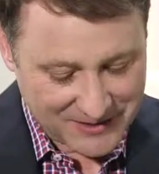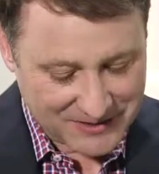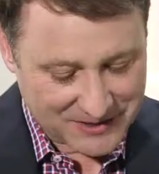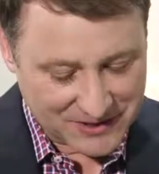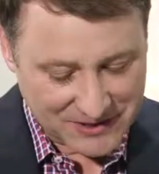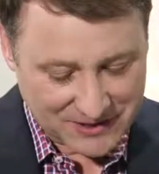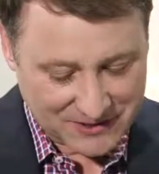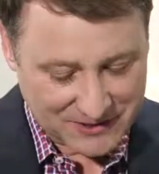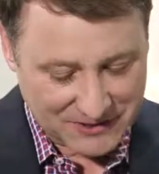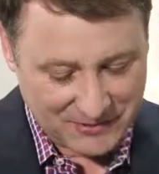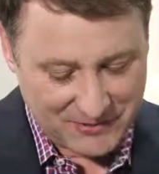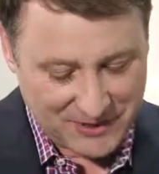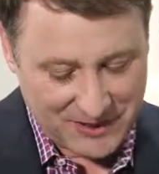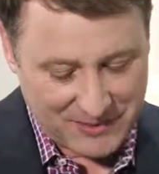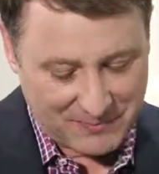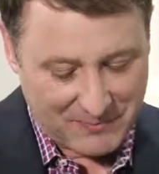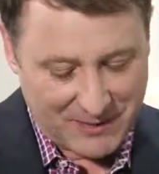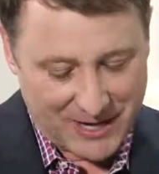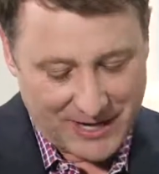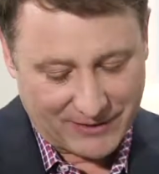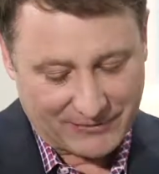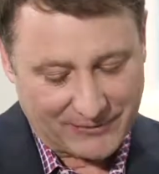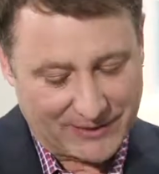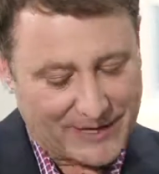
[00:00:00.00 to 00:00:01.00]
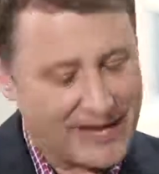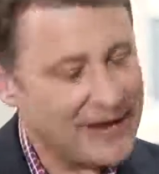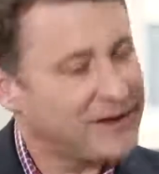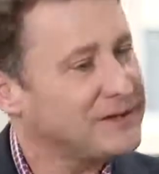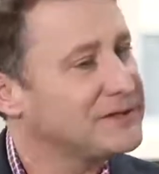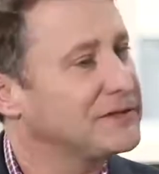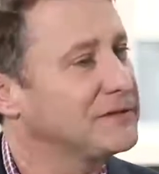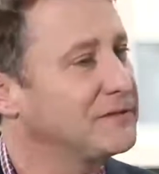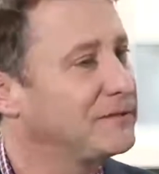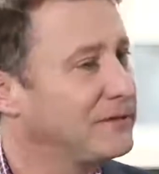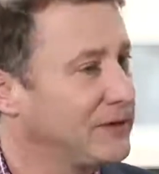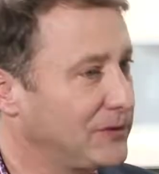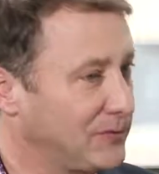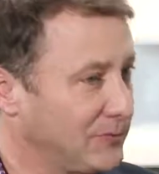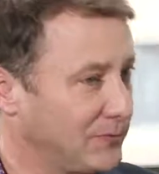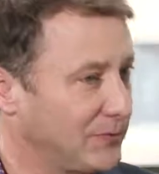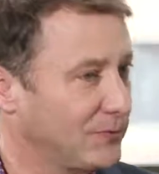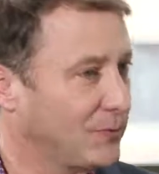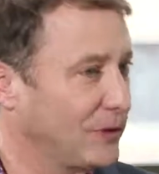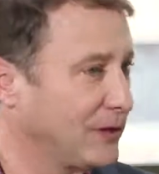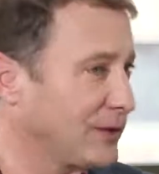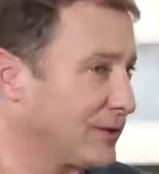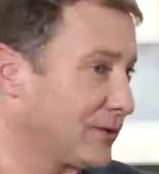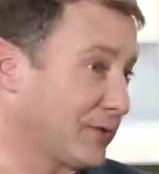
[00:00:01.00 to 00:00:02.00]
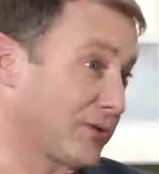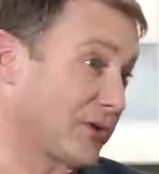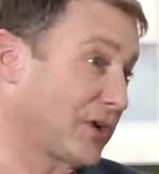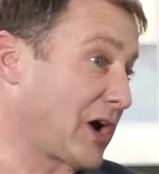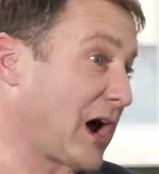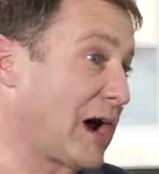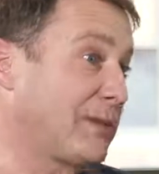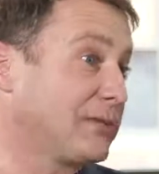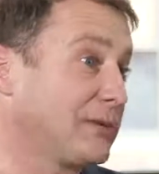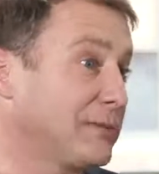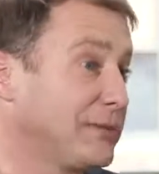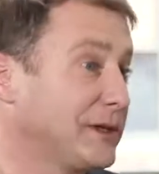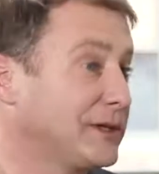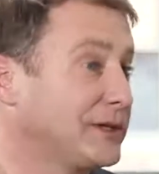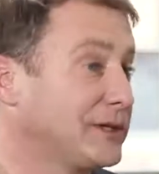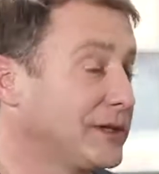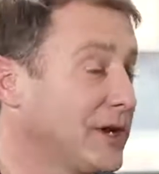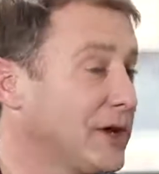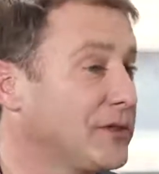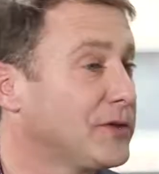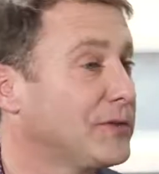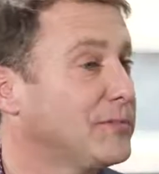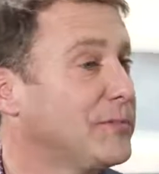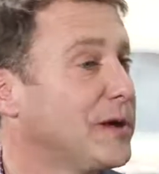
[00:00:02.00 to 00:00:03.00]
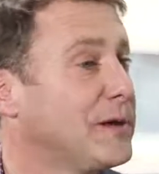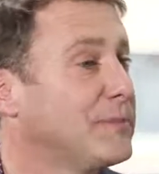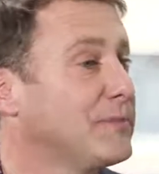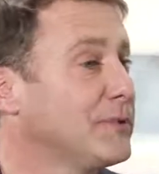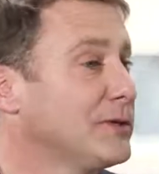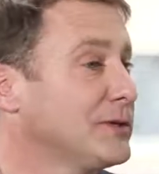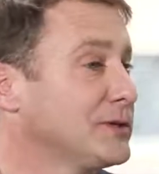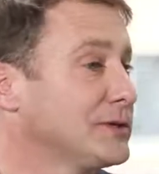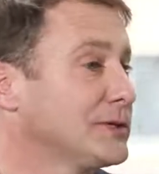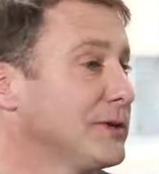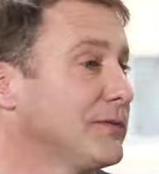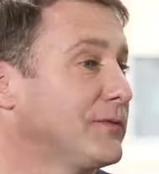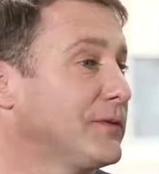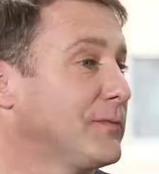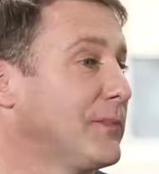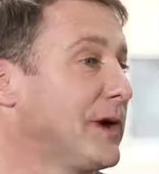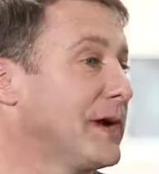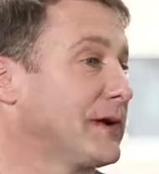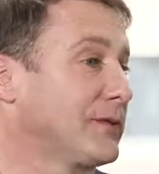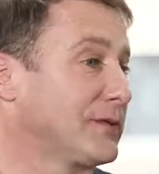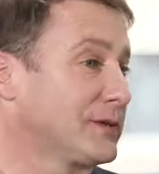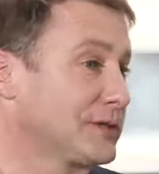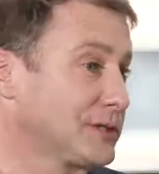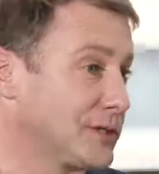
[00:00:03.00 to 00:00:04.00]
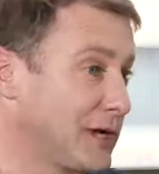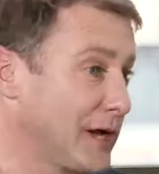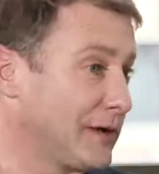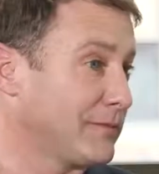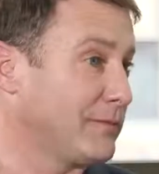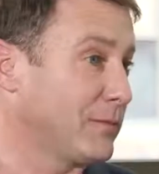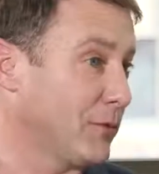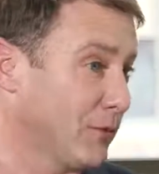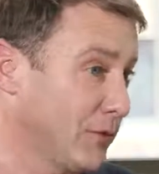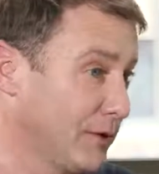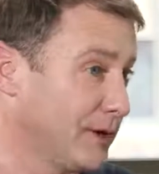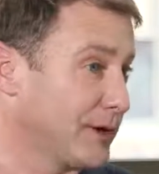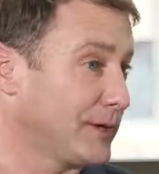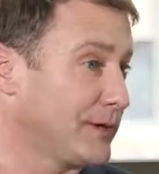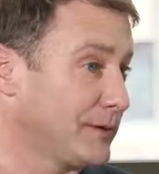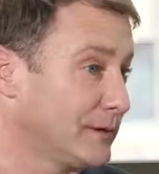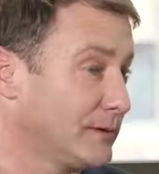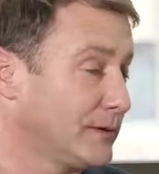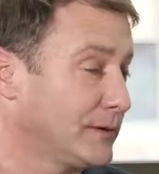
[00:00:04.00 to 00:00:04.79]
does this unique background, how does it fit with or complement the other members of the Microsoft board?